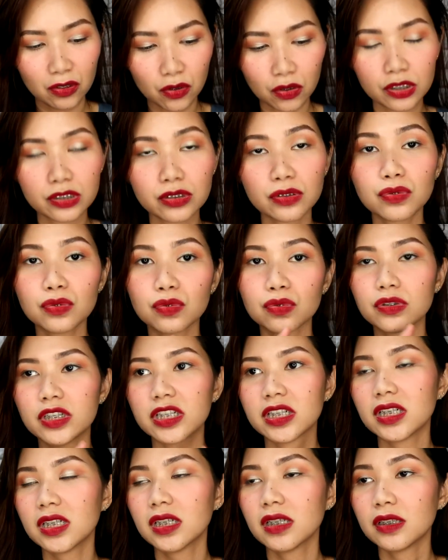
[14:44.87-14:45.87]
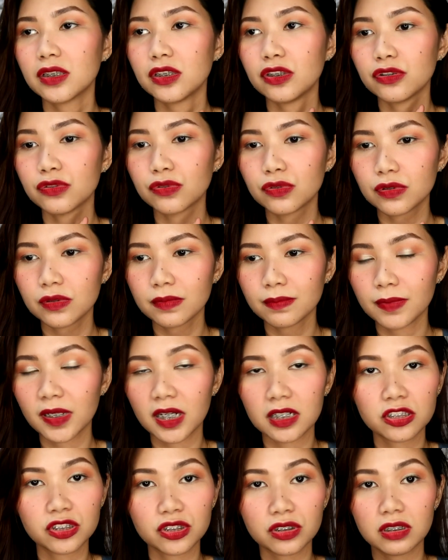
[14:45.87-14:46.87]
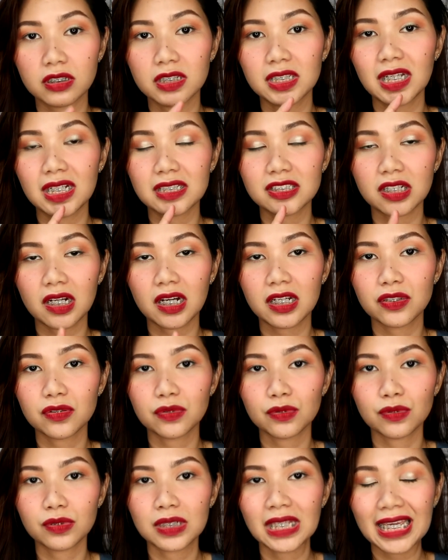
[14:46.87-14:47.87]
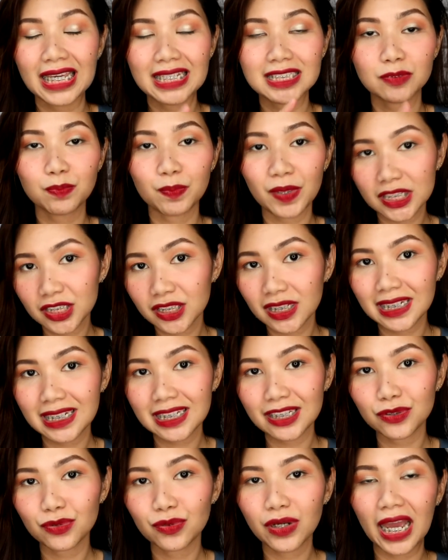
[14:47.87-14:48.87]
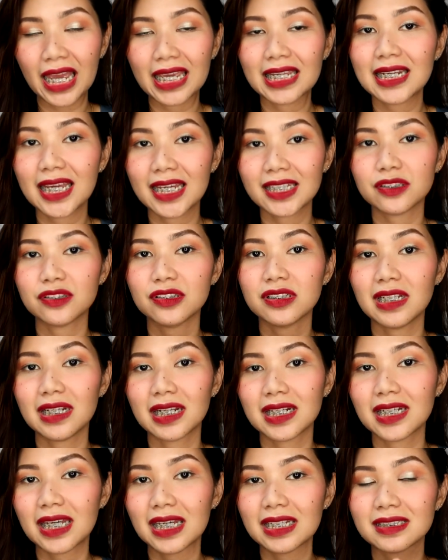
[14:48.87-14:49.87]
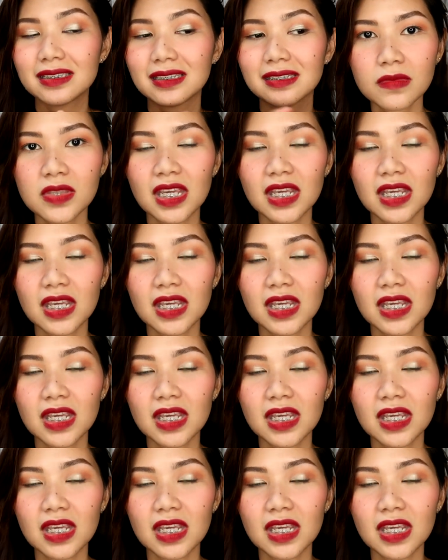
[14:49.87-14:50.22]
Contour, yung blush on, at saka yung, especially yung highlighter nila guys.